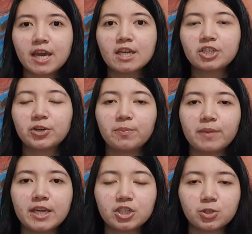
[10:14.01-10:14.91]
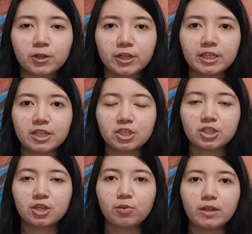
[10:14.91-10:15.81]
she'll make sure that
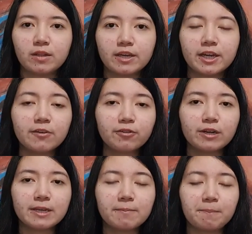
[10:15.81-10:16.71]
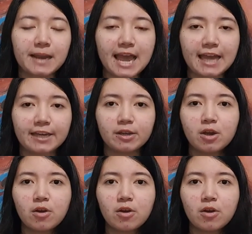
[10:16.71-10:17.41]
she will carefully plan